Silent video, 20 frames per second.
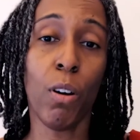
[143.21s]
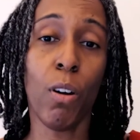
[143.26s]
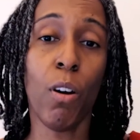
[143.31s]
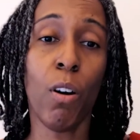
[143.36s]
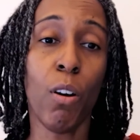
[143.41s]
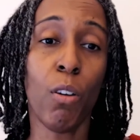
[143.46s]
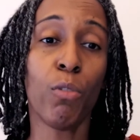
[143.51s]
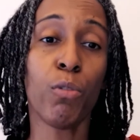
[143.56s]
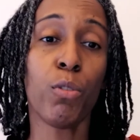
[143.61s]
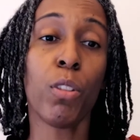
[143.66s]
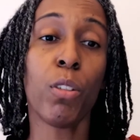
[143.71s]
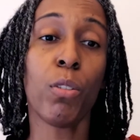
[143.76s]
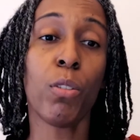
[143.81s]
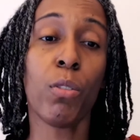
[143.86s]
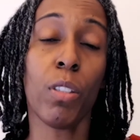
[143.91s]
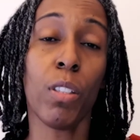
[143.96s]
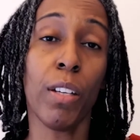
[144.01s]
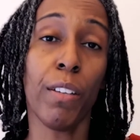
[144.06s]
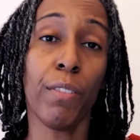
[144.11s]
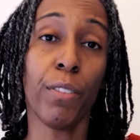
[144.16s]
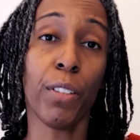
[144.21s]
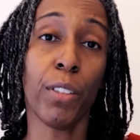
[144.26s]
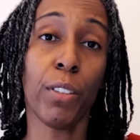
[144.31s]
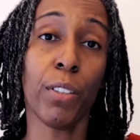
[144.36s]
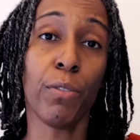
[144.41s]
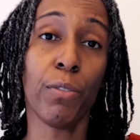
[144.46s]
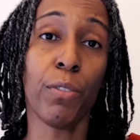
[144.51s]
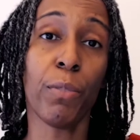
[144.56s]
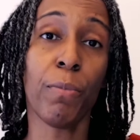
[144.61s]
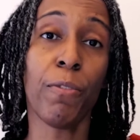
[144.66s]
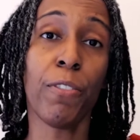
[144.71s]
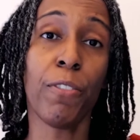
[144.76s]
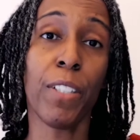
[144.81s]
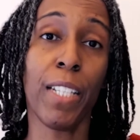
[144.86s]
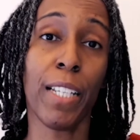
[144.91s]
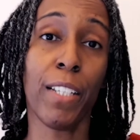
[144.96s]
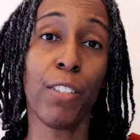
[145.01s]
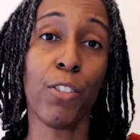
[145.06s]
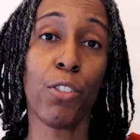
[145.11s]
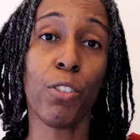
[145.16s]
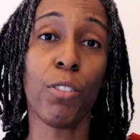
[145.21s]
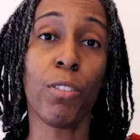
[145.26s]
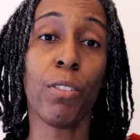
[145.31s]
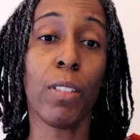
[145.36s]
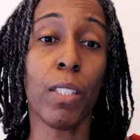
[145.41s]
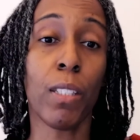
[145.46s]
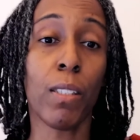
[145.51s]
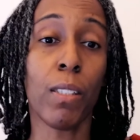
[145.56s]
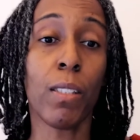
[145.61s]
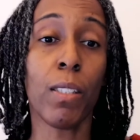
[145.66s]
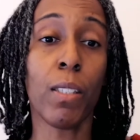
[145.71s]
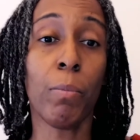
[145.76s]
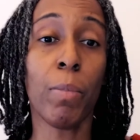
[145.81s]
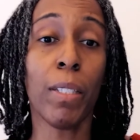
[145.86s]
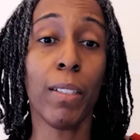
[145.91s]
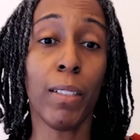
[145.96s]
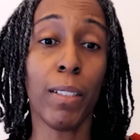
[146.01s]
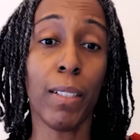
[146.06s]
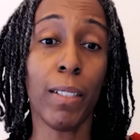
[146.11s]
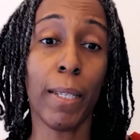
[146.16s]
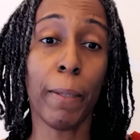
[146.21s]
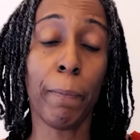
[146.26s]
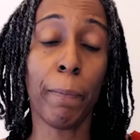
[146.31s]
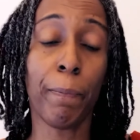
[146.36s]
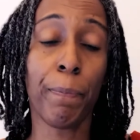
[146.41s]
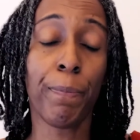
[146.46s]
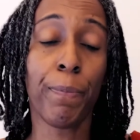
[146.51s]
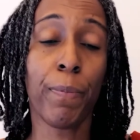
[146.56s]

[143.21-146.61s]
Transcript: also suffer from financial instability.